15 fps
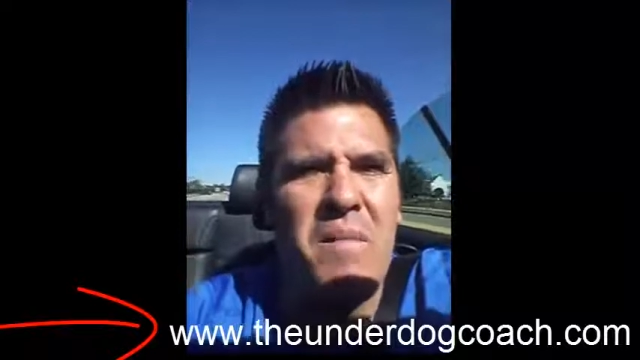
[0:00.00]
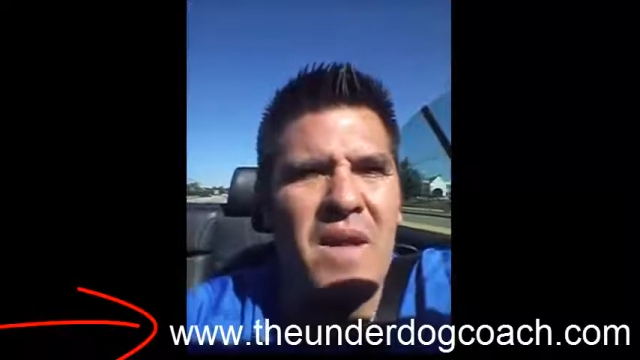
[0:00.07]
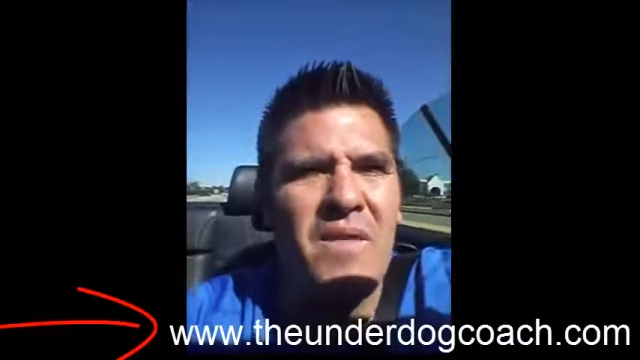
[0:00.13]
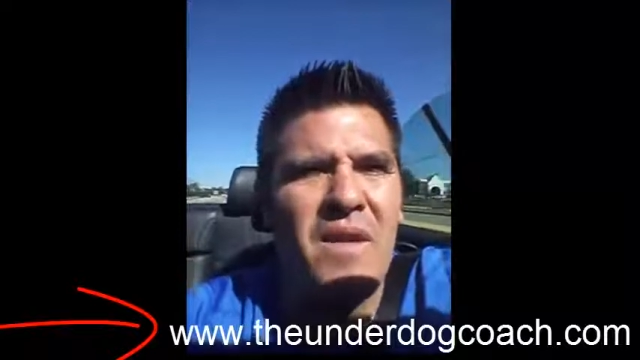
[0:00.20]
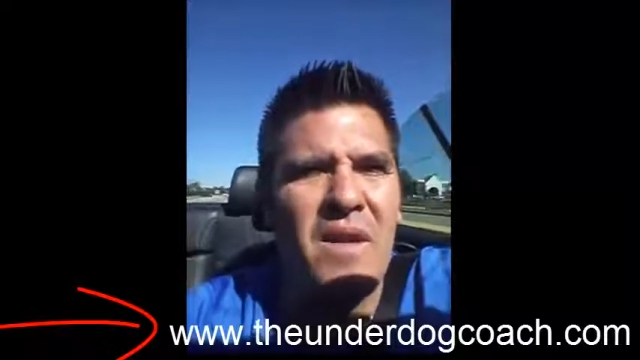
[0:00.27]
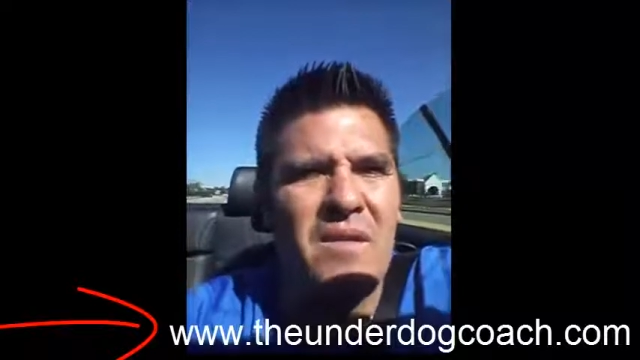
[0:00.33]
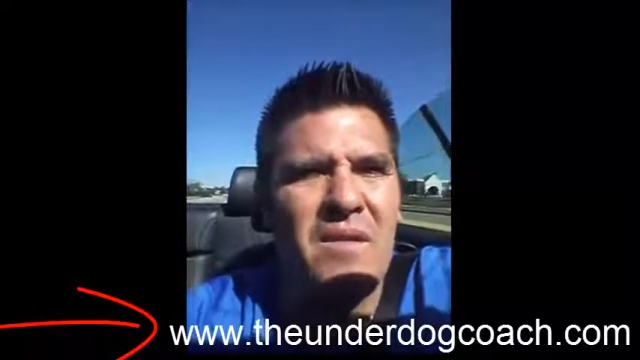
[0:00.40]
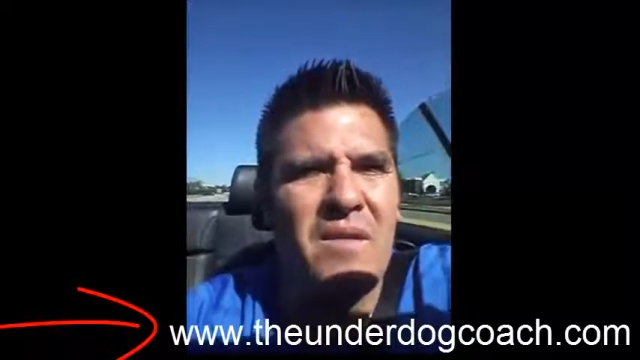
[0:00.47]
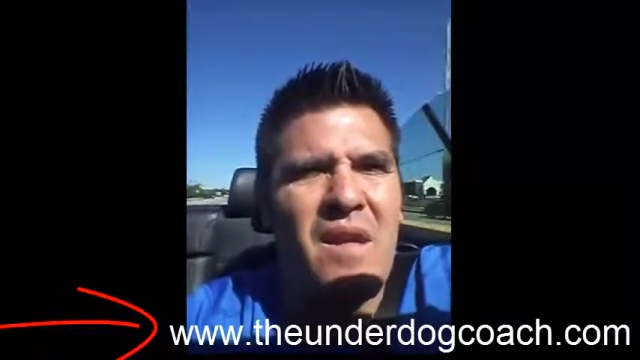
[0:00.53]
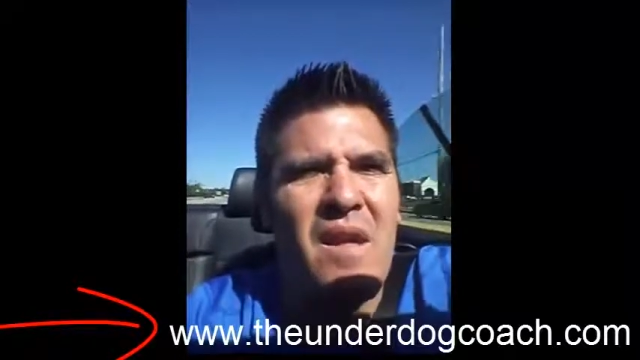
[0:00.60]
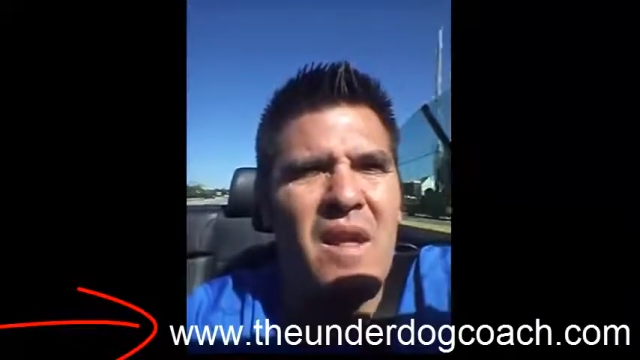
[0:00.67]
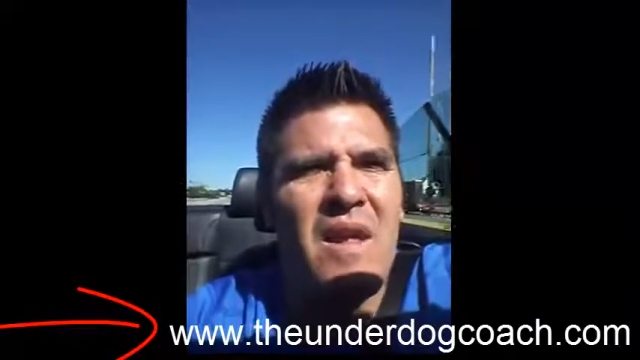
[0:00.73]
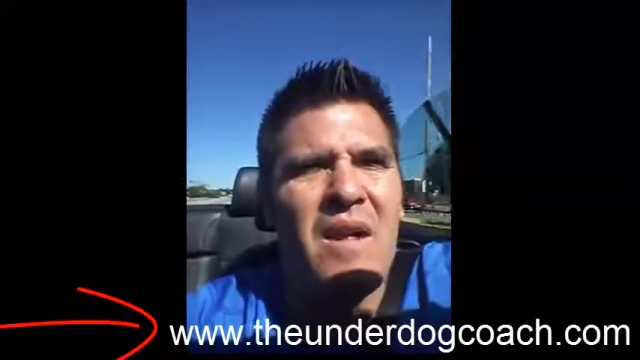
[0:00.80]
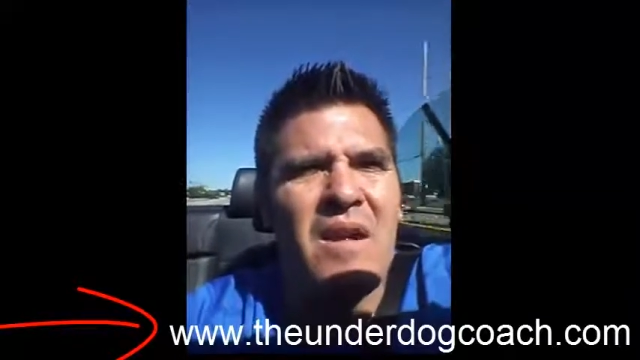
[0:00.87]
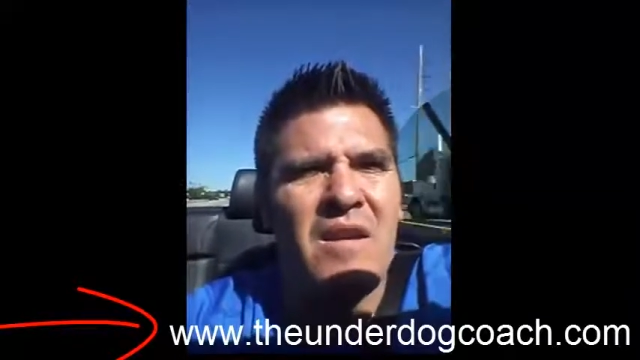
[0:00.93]
Mondays
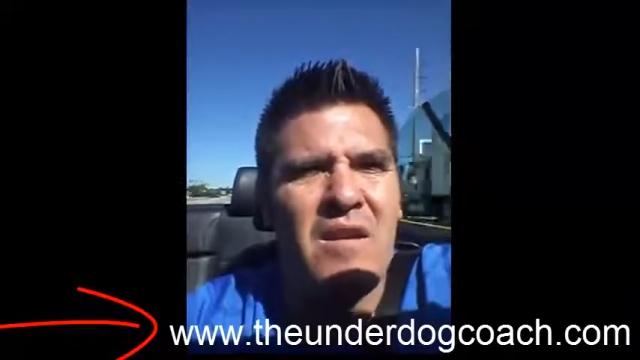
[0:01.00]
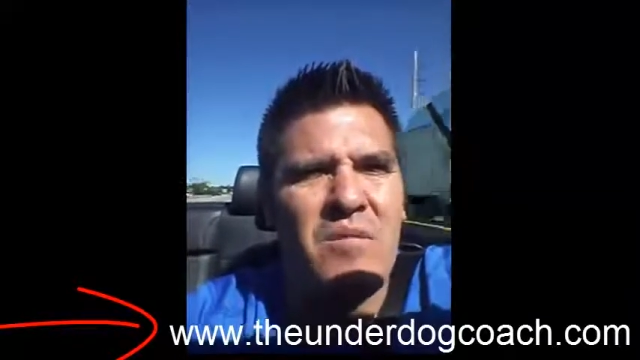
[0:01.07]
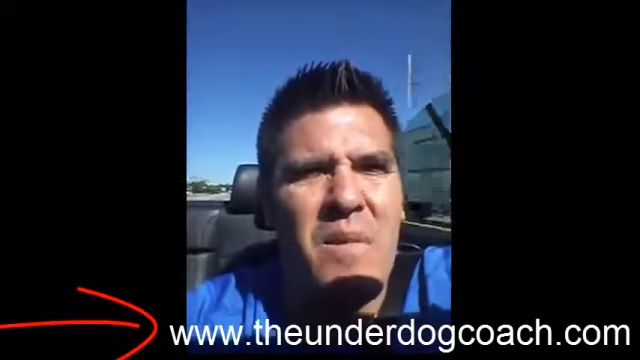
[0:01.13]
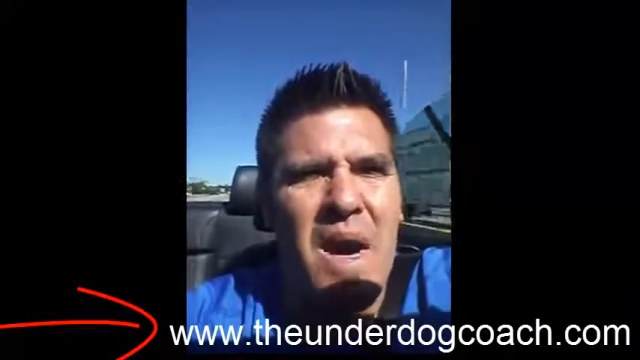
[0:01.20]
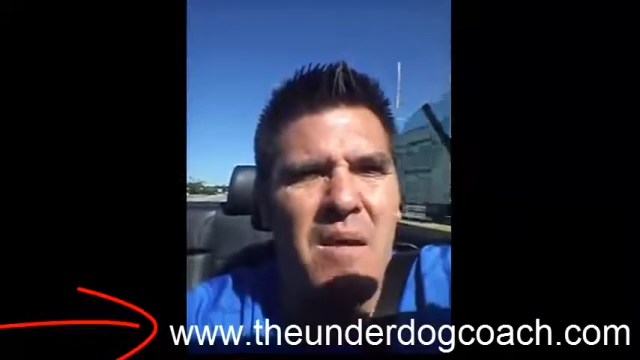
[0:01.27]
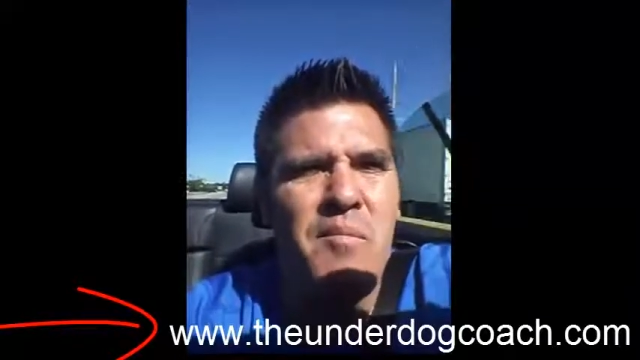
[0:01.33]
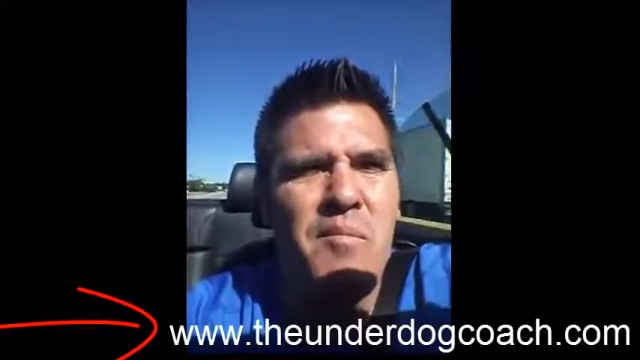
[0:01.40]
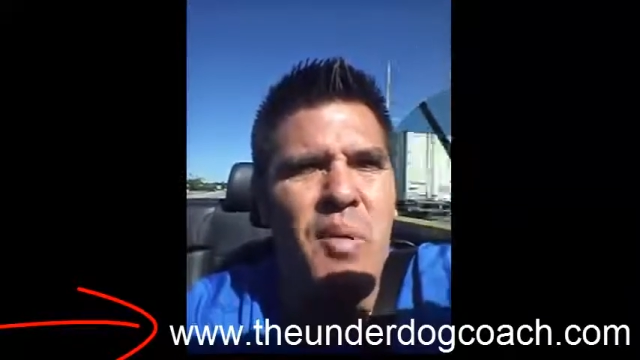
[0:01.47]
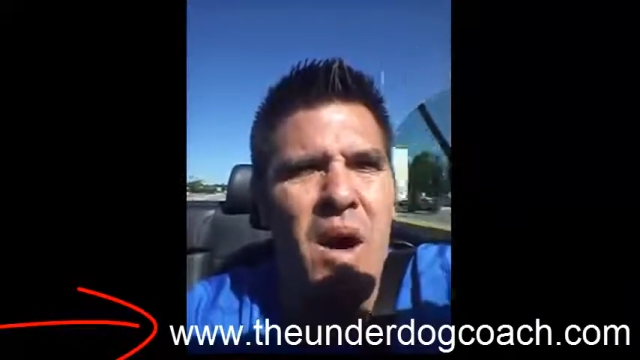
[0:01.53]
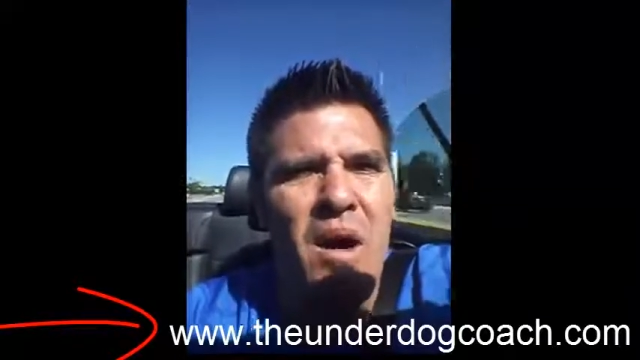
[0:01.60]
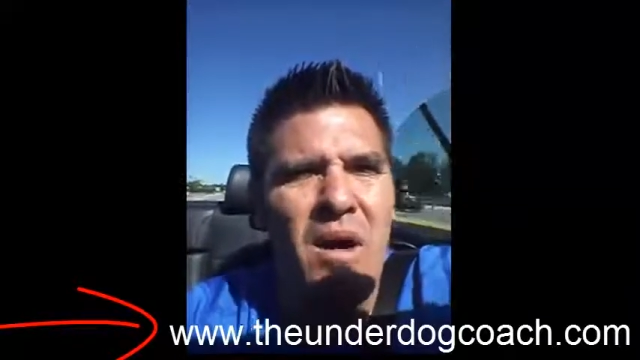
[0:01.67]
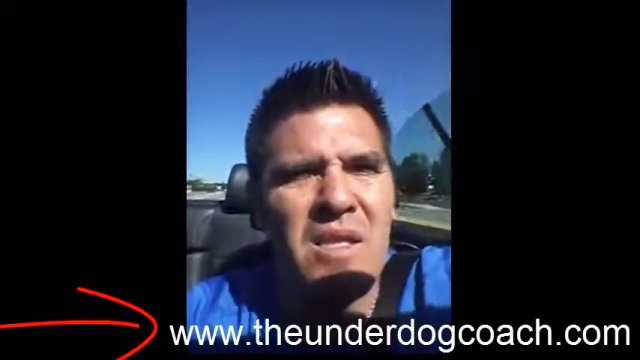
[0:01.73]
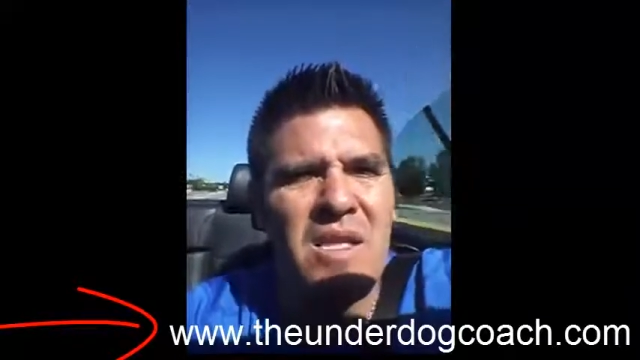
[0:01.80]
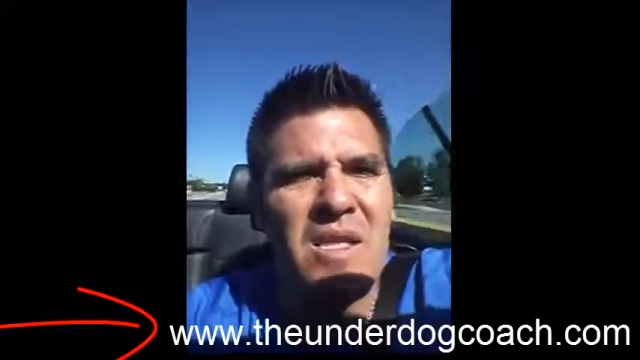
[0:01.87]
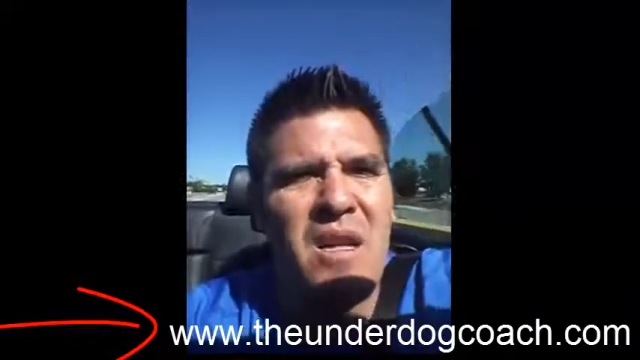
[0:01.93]
because my
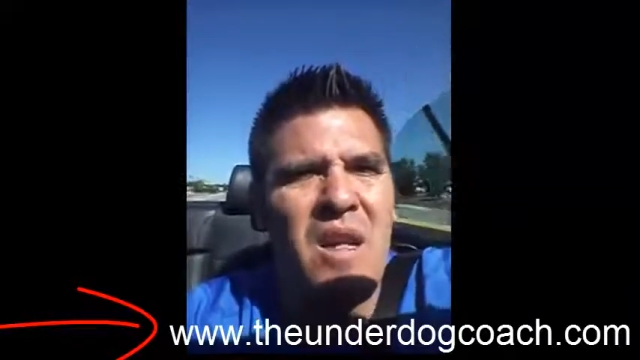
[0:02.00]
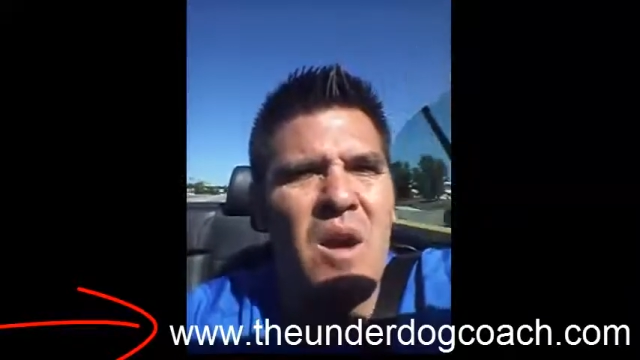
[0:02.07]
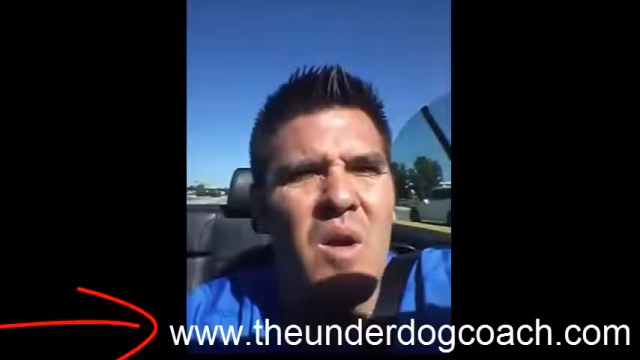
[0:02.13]
boss